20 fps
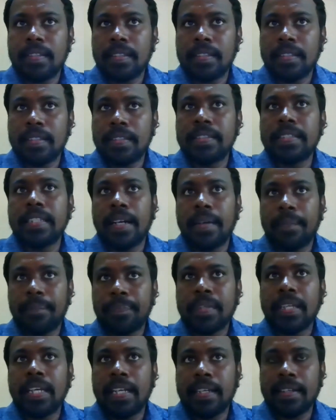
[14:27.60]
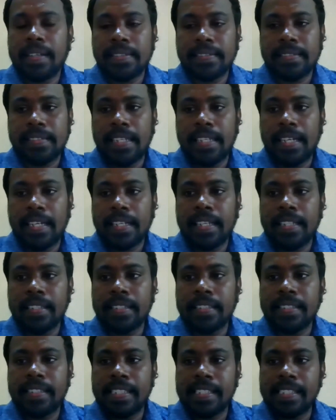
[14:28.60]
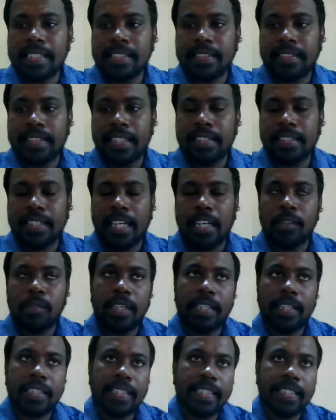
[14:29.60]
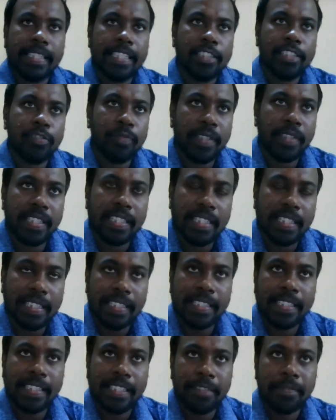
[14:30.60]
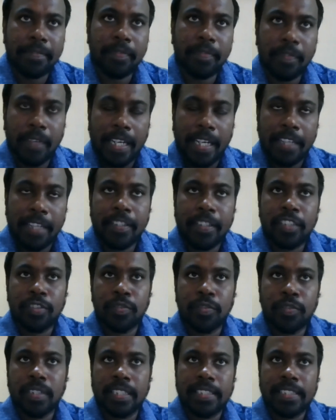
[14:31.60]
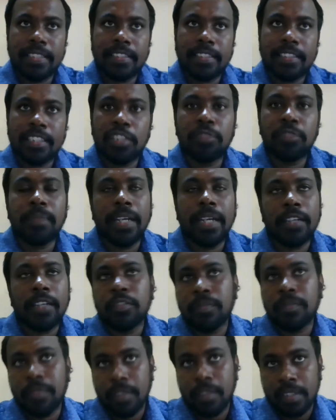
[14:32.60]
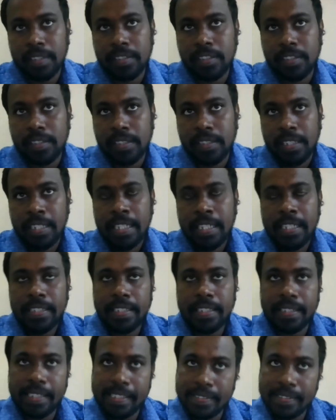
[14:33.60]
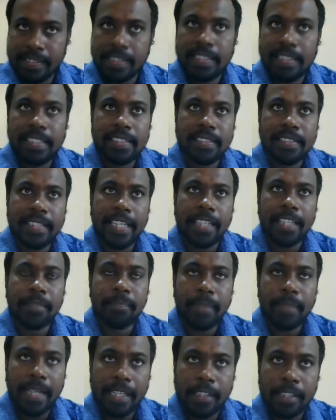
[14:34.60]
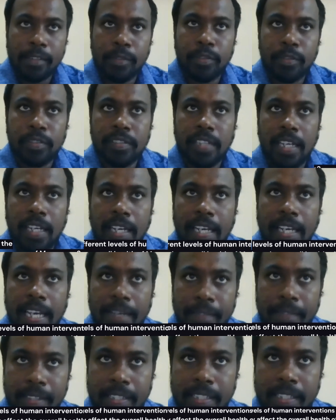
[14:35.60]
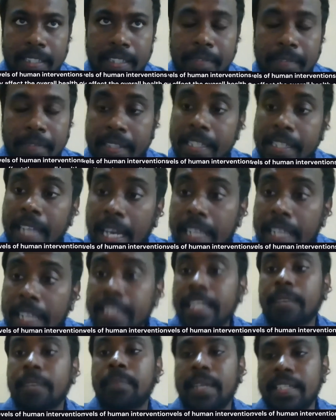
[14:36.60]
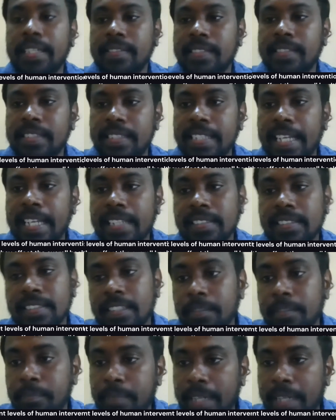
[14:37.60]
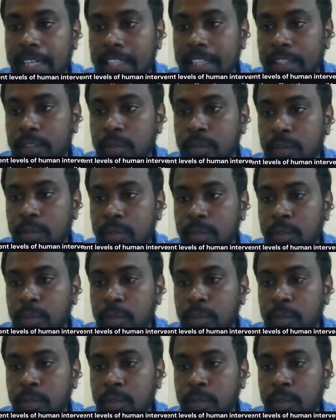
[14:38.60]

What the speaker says: Yeah, Rasara, the thing is that now I think it's very clear why we should conserve mangrove forest. The reason is that mangroves are having a very high capacity as compared to